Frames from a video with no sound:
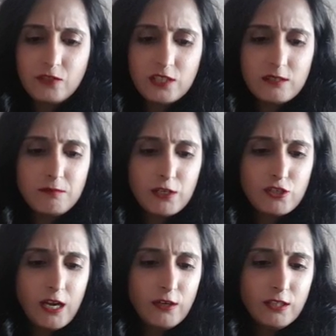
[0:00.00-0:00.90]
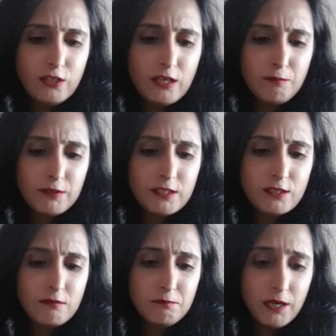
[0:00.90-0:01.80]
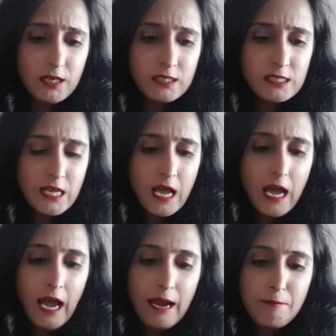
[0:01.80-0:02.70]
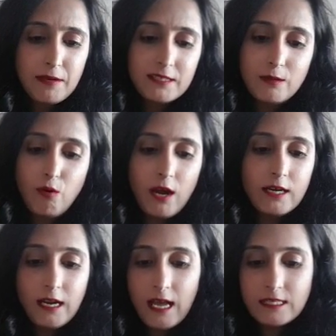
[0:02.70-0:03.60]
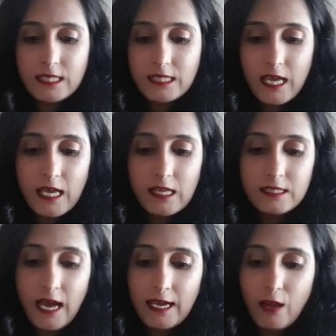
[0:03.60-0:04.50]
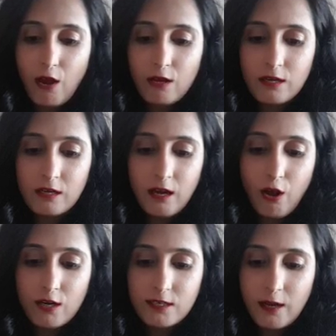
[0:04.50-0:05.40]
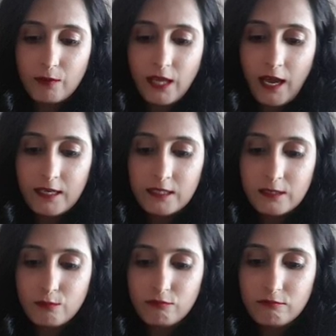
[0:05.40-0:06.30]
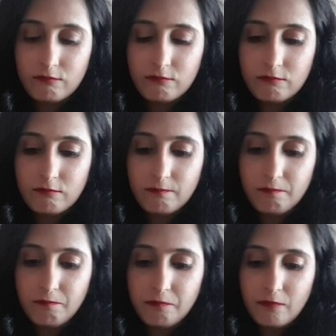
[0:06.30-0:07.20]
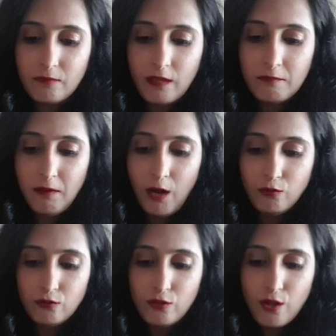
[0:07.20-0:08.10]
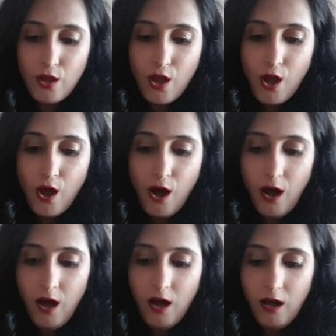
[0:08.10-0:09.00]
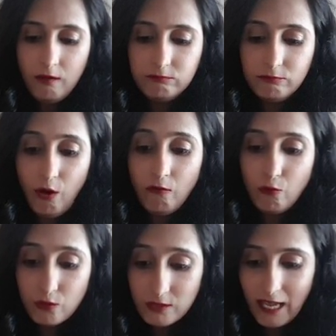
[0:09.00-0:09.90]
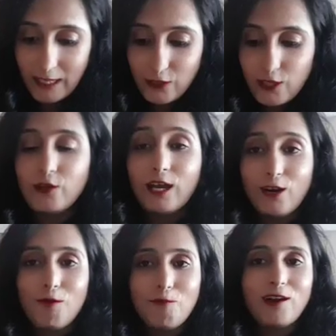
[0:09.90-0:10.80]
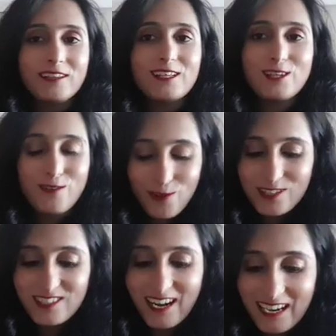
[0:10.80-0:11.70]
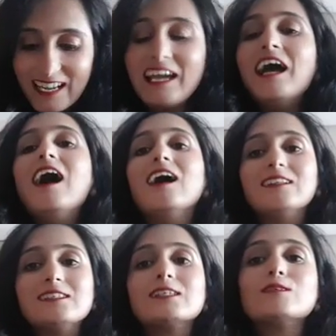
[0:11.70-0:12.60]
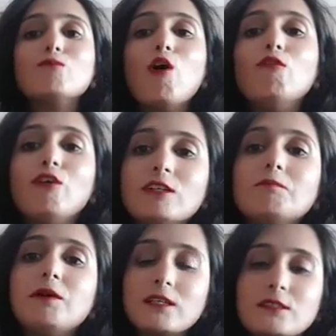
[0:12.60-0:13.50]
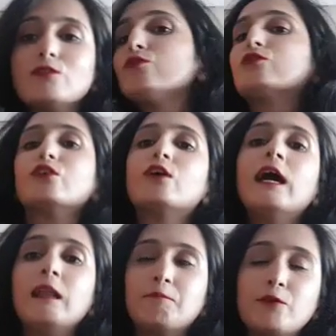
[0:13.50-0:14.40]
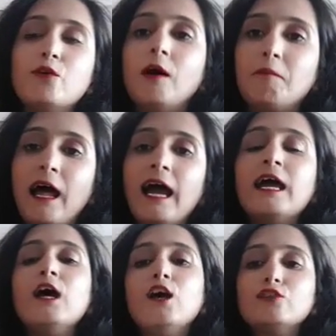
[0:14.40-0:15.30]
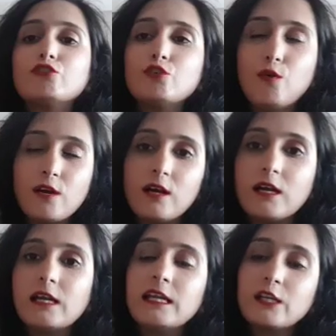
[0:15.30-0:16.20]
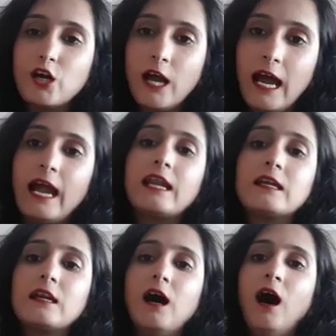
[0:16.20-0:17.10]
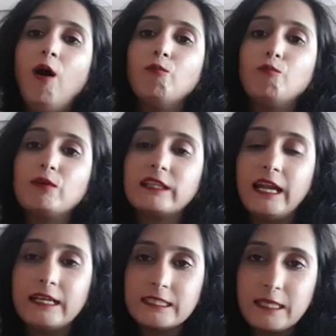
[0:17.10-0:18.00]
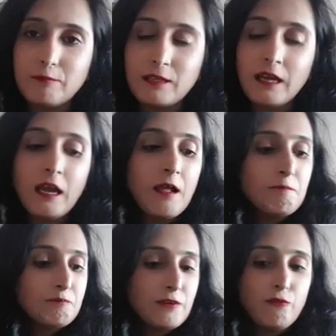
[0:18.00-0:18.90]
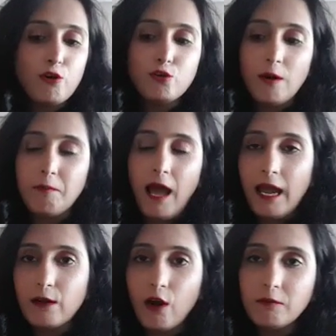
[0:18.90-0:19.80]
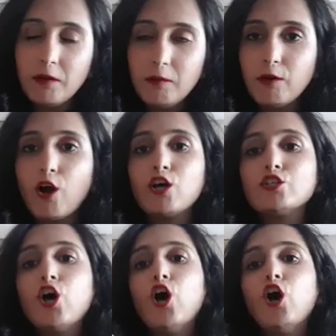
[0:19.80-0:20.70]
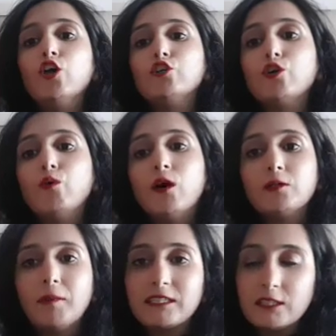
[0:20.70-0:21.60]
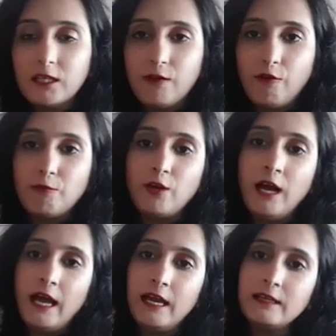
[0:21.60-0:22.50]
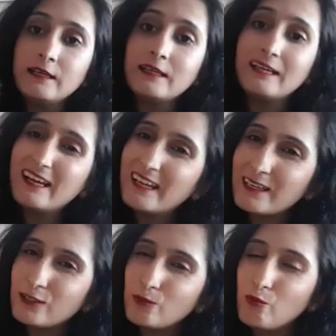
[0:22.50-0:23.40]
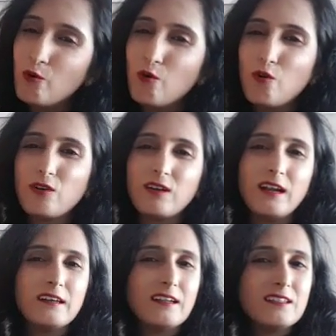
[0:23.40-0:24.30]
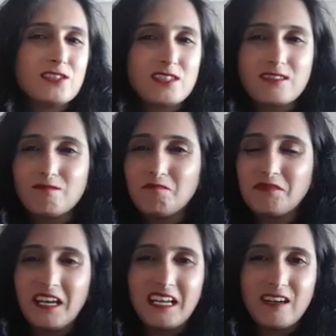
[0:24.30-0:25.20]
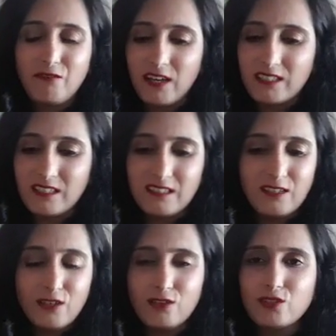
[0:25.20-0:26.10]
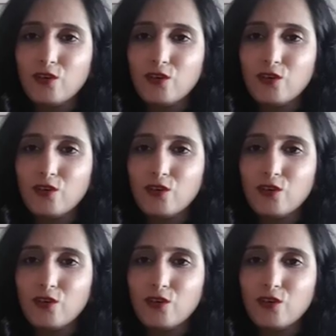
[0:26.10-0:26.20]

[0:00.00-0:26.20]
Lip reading: Just make sure, I don't think you can put this on burns, and please avoid, as it says, eye contact with eyes and mouth, or wounds. Actually, you cannot put this on wounds directly. This is more for the person who's going to help you apply. So you want to clean your hand with an antiseptic before you apply an ointment, because you don't want the bacteria from your hand getting into the wound and then just getting infected, you know.